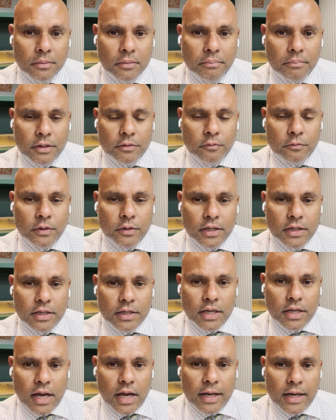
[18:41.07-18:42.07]
but
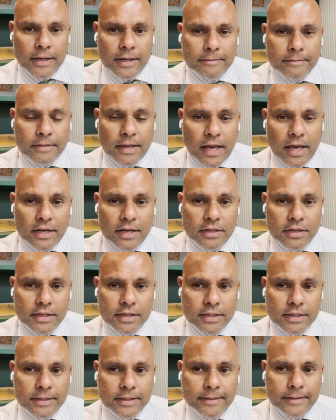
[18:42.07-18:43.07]
we can
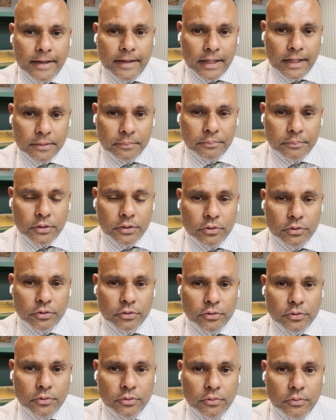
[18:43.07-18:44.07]
help you
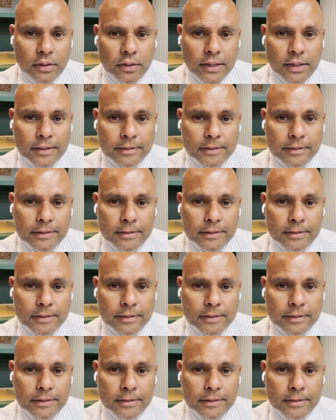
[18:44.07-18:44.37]
to